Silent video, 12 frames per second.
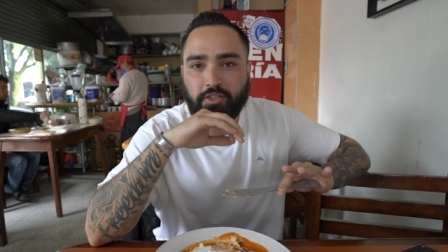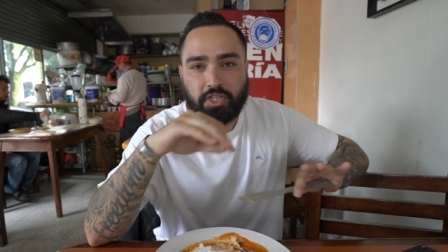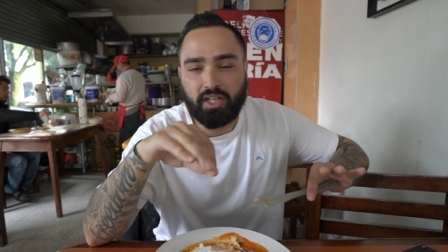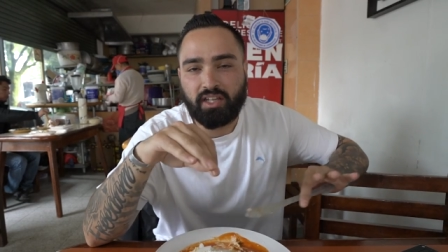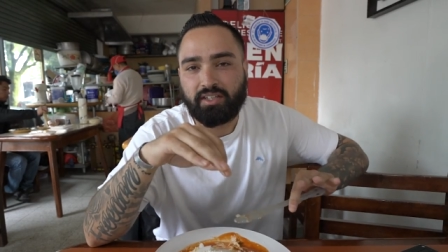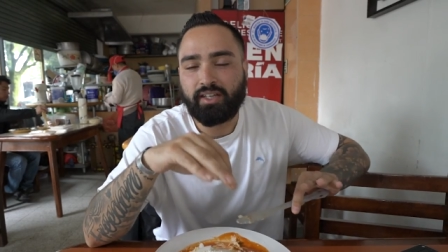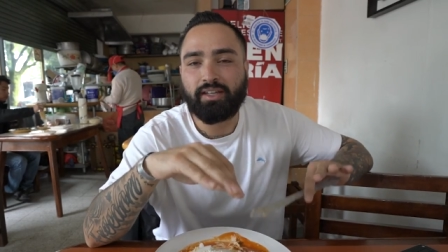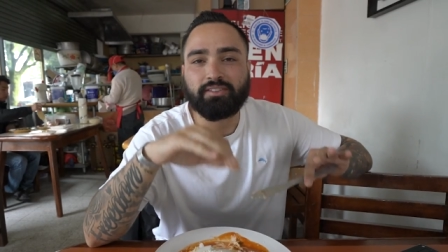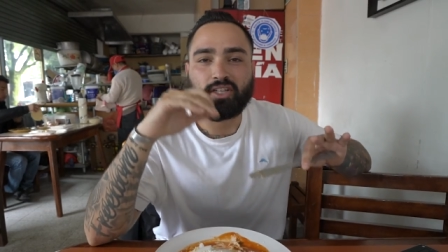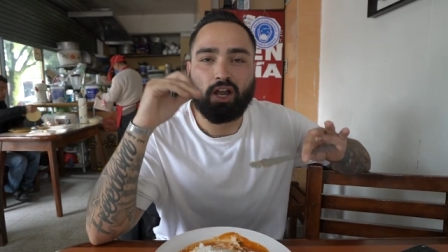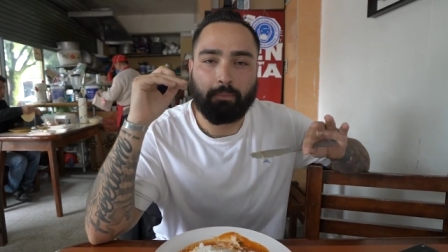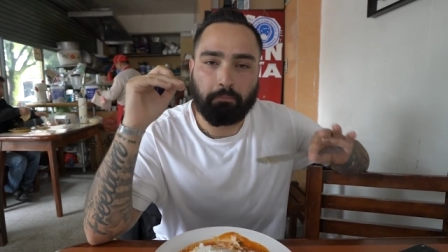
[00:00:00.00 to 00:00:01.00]

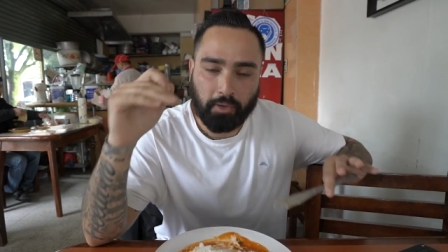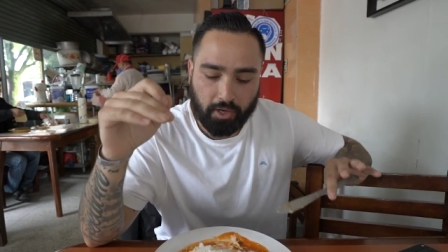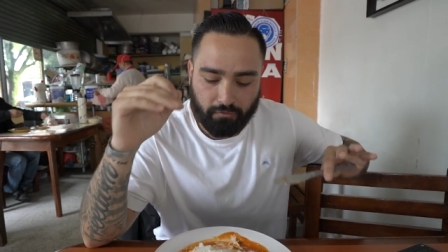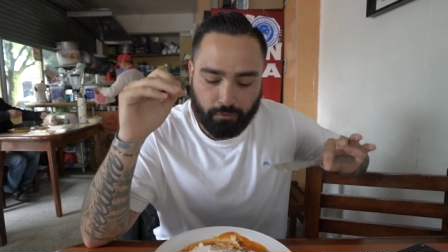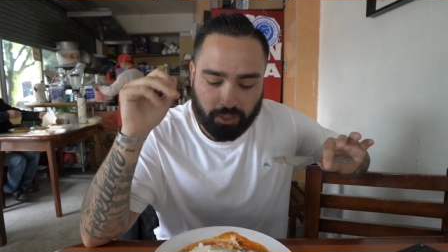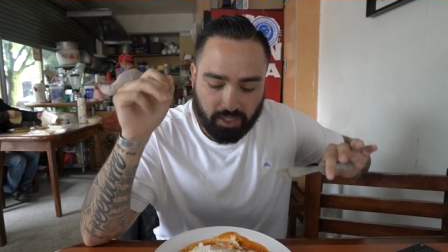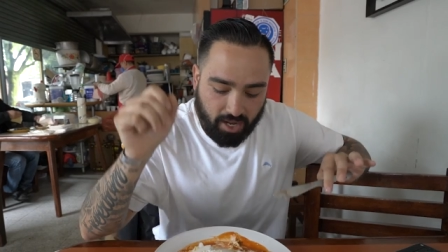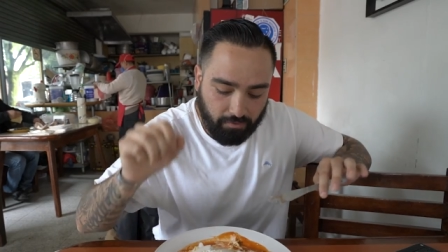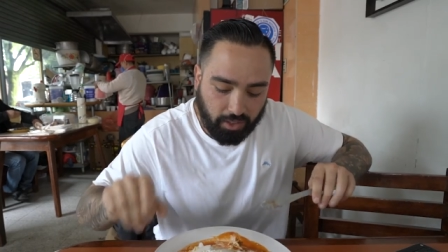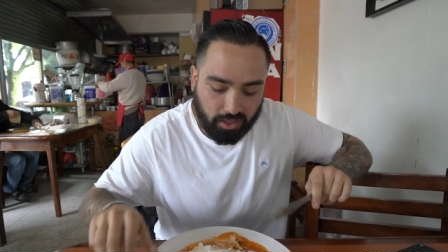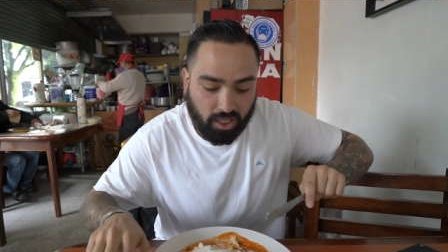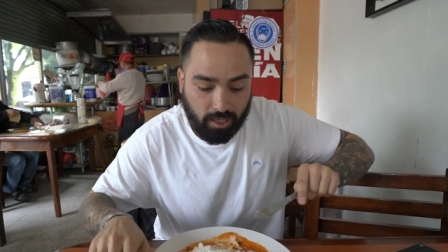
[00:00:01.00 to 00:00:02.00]
Chilaquiles are perfect
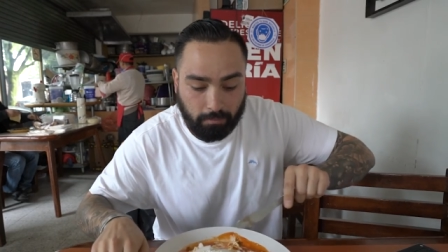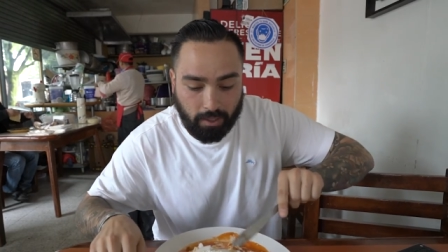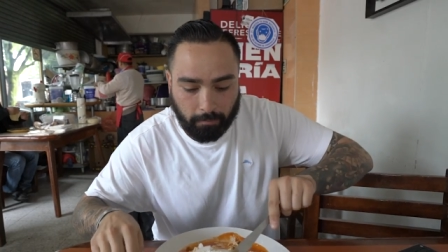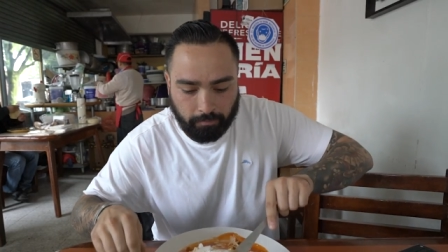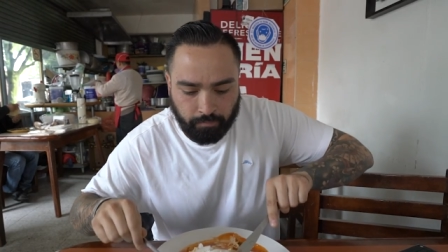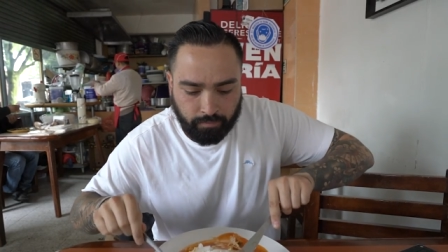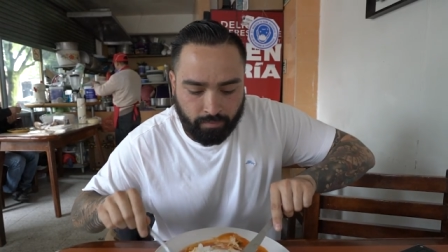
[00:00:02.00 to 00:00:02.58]
every time now.